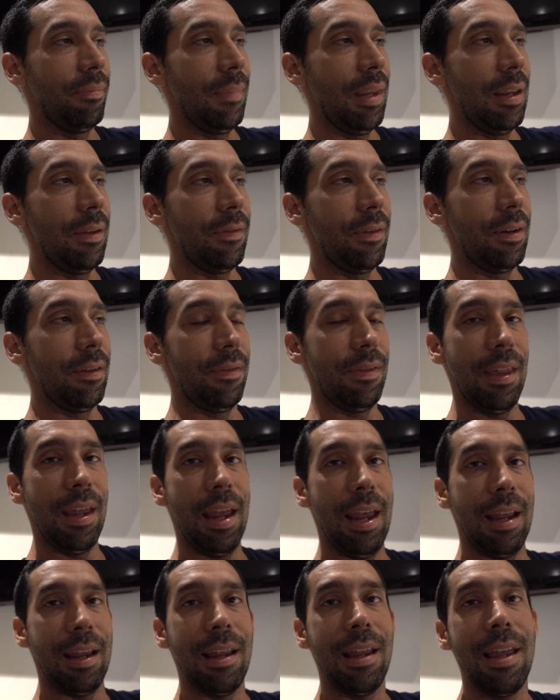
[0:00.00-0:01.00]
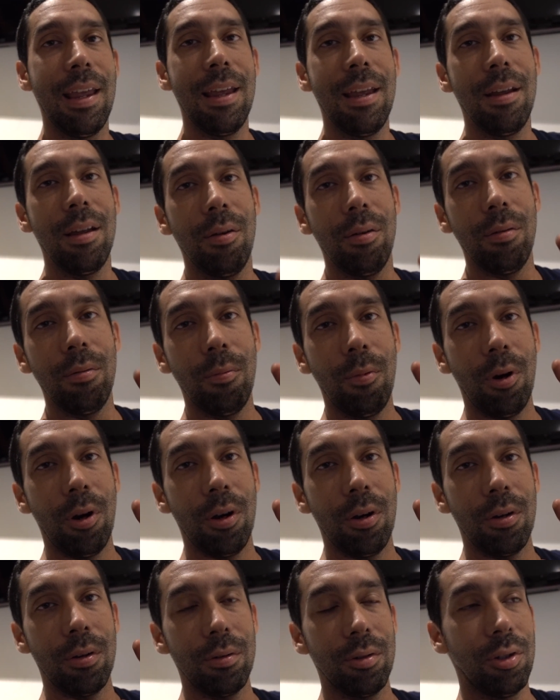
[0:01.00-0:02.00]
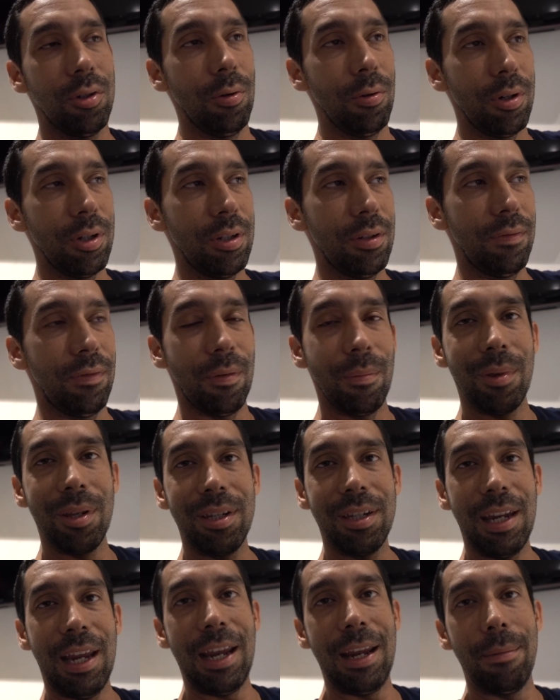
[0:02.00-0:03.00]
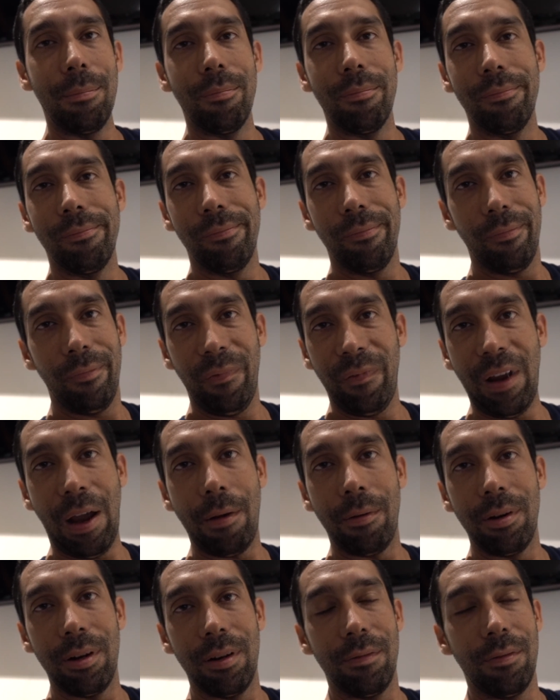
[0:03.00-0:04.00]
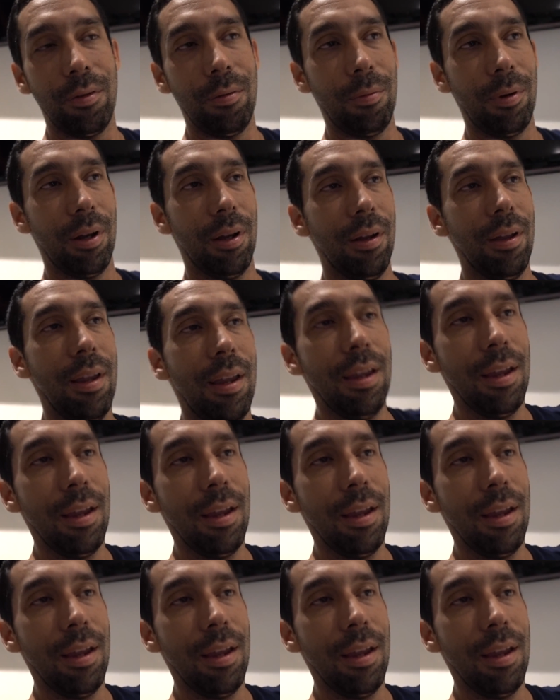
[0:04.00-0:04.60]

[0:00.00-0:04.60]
even if they were sourced from the same fountain, if you will.